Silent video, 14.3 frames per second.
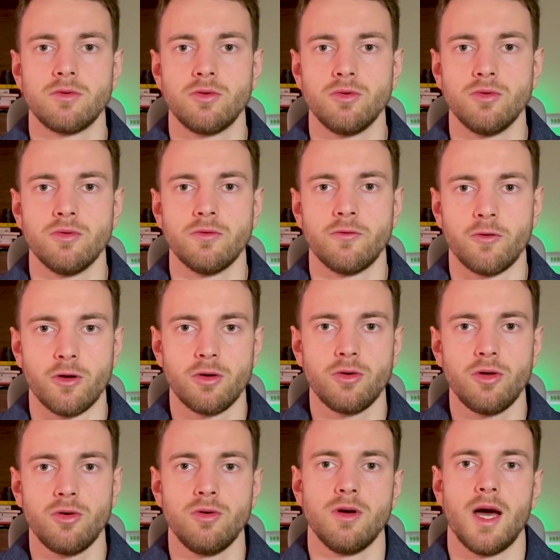to follow
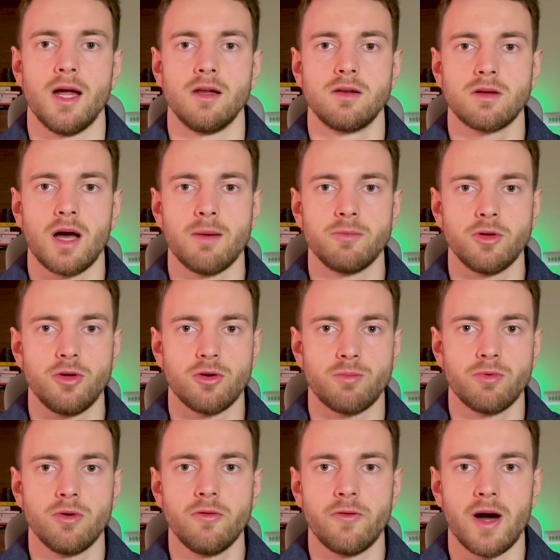you and come to your
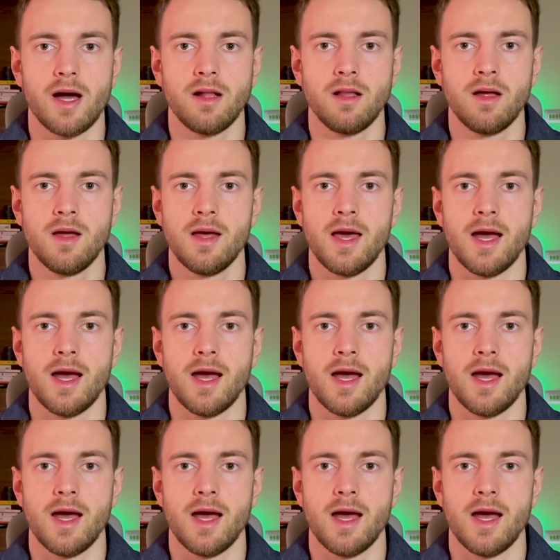profile,